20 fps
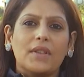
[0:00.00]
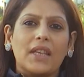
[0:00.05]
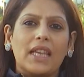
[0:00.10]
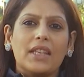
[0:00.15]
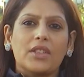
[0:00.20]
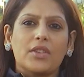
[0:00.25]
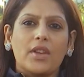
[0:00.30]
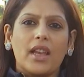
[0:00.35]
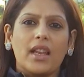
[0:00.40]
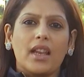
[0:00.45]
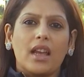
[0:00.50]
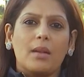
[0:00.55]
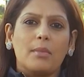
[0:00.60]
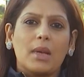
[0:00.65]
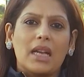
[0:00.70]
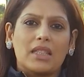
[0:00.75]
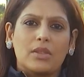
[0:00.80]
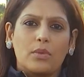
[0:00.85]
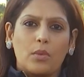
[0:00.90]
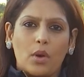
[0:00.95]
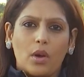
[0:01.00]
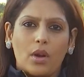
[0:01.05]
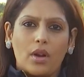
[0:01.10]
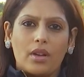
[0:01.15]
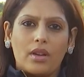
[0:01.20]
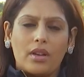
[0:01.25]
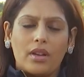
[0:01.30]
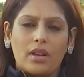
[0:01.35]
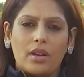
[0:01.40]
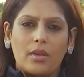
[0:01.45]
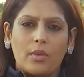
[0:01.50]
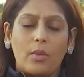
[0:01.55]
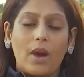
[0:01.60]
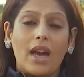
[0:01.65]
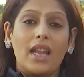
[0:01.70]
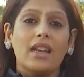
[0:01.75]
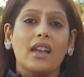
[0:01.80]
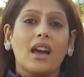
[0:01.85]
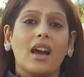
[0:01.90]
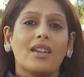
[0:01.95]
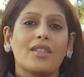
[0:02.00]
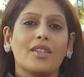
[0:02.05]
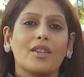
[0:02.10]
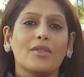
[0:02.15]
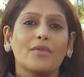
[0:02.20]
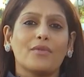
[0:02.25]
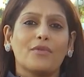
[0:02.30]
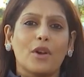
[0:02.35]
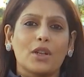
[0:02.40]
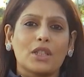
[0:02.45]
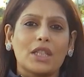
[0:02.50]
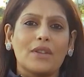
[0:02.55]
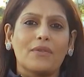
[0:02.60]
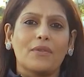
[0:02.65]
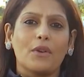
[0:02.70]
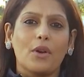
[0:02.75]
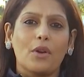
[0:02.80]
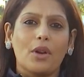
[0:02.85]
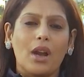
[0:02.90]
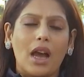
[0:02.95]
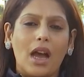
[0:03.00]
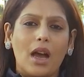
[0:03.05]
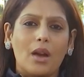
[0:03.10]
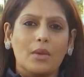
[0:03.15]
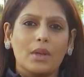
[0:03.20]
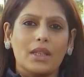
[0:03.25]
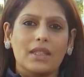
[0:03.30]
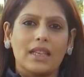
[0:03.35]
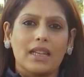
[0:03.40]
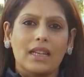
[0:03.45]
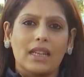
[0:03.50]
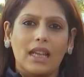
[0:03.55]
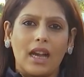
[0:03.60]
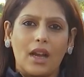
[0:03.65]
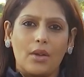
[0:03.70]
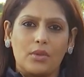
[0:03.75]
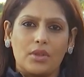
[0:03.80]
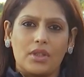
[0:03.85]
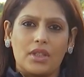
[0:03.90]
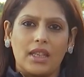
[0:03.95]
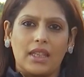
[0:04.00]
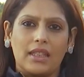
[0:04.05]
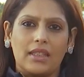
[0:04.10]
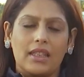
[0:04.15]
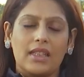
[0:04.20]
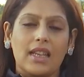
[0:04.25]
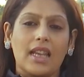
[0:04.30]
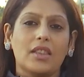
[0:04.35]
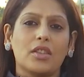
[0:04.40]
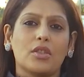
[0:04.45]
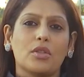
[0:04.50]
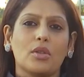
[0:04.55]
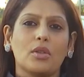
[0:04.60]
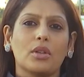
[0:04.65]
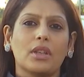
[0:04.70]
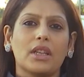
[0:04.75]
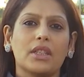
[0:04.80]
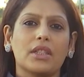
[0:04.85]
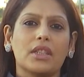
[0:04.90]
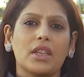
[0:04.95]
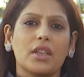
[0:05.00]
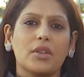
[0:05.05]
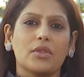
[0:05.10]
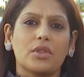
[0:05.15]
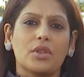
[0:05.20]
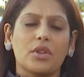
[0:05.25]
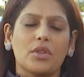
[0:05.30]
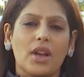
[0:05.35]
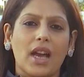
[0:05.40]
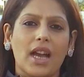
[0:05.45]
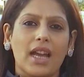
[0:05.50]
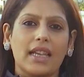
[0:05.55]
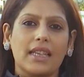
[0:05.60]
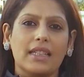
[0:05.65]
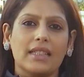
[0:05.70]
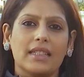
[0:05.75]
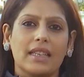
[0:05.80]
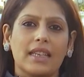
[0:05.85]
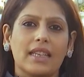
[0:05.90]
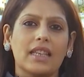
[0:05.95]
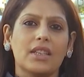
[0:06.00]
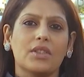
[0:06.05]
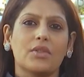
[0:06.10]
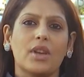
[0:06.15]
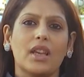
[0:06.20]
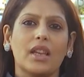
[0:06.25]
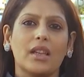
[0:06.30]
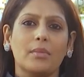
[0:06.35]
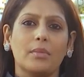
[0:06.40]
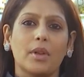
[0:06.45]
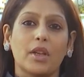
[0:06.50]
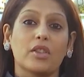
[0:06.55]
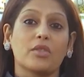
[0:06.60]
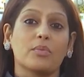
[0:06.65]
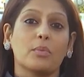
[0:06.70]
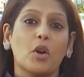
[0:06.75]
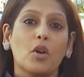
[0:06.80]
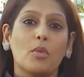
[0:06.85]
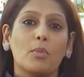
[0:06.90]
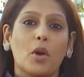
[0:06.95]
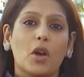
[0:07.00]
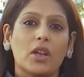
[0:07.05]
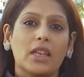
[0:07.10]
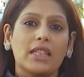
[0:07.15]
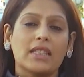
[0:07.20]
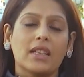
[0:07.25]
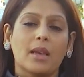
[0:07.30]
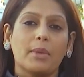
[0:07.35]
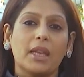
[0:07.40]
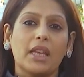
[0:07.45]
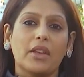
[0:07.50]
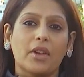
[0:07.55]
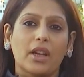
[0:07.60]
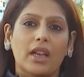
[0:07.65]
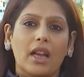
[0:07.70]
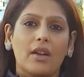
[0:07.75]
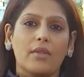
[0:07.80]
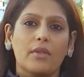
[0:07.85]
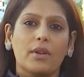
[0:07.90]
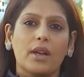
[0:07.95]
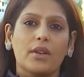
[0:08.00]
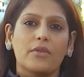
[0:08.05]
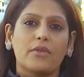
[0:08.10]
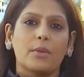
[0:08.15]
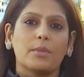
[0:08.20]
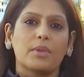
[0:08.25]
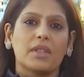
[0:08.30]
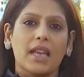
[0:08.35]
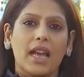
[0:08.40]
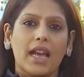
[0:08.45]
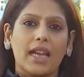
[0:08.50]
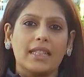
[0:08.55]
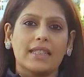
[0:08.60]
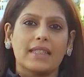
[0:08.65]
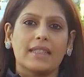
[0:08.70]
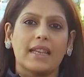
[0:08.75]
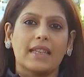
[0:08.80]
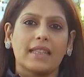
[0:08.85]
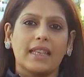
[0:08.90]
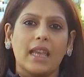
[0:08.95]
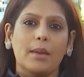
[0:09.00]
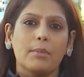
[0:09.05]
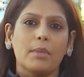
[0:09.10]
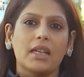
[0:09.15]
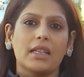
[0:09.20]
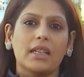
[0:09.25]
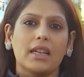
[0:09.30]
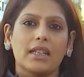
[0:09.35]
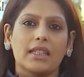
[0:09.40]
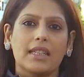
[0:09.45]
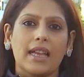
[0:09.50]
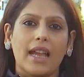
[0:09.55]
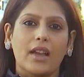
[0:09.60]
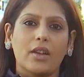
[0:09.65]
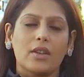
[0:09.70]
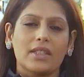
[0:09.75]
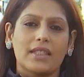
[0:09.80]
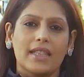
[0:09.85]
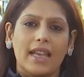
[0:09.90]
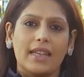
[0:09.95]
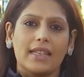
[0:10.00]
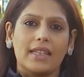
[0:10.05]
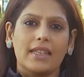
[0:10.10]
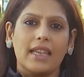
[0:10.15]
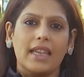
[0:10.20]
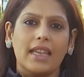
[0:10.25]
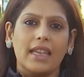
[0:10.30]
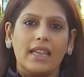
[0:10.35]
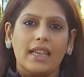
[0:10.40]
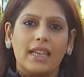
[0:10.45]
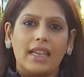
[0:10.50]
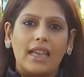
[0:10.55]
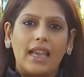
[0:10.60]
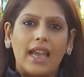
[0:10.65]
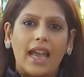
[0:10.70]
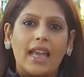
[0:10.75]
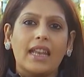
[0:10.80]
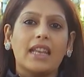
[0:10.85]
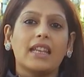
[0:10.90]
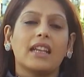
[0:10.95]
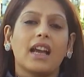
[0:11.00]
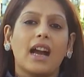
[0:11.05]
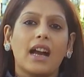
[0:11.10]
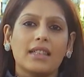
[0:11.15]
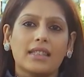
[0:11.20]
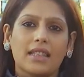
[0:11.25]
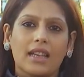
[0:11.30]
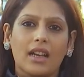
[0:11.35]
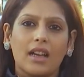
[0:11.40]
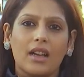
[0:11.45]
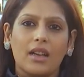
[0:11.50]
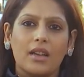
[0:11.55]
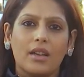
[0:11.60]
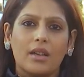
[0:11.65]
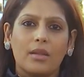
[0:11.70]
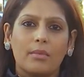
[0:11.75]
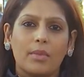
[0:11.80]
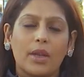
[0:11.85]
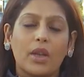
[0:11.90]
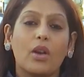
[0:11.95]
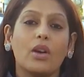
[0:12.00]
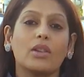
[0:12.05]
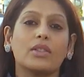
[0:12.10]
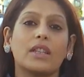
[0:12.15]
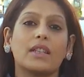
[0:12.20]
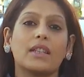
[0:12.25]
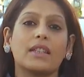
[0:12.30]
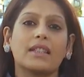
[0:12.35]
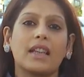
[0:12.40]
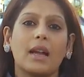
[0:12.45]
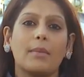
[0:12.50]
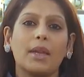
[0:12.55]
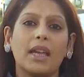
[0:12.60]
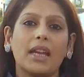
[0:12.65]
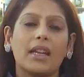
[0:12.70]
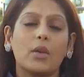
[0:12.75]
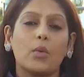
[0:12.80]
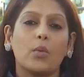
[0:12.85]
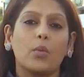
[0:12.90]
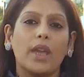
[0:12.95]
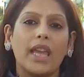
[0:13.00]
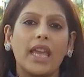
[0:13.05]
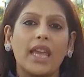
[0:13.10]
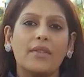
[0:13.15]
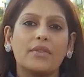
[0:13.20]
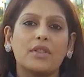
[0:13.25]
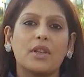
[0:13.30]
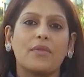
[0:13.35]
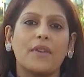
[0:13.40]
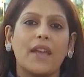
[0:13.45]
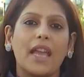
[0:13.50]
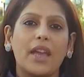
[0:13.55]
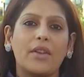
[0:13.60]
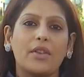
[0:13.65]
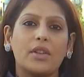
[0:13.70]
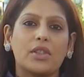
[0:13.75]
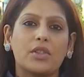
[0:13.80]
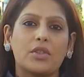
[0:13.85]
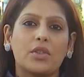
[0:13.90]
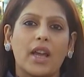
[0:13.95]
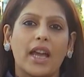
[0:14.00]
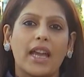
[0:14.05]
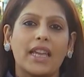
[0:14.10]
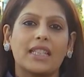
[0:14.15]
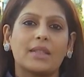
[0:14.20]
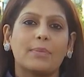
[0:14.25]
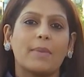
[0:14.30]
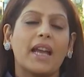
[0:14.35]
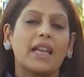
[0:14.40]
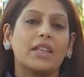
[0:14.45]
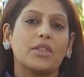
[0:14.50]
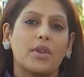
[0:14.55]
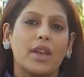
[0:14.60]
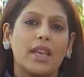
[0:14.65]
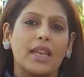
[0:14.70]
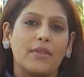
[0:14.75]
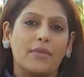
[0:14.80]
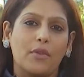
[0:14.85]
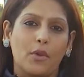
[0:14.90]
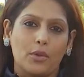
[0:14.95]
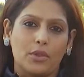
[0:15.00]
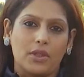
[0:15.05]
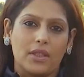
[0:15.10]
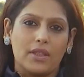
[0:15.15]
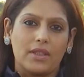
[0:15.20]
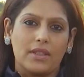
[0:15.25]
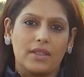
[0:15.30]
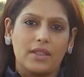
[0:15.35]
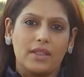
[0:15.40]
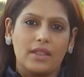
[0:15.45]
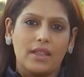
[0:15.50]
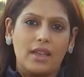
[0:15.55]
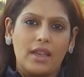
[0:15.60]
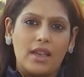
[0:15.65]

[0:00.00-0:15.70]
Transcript: of the Israel-Hamas war, 144 hours and counting. The death toll continues to rise in Israel because more bodies are being recovered from sites that came under attack on Saturday, and in Gaza because it is coming under waves of aerial strikes by Israeli forces.